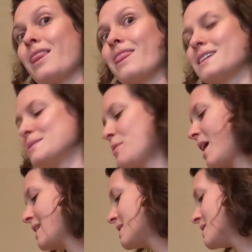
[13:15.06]
Let's
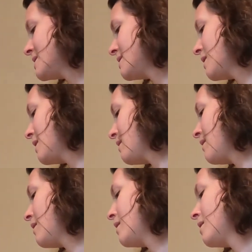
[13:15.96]
practice.
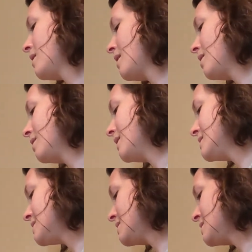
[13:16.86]

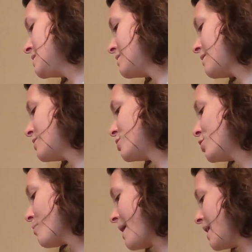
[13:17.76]
Listen to
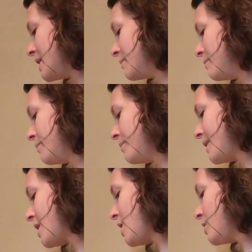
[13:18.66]
your body.
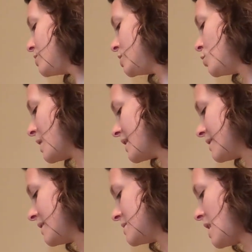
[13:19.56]
Do you want
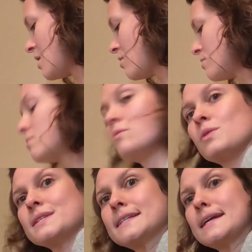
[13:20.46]
to sit down
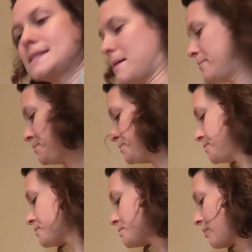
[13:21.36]
or stand up?
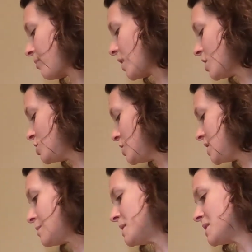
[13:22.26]
Do you
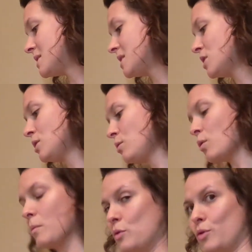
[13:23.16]
need to be still
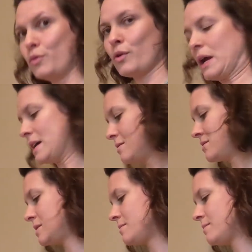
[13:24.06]
or move
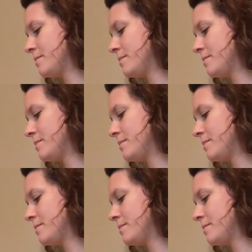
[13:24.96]
around?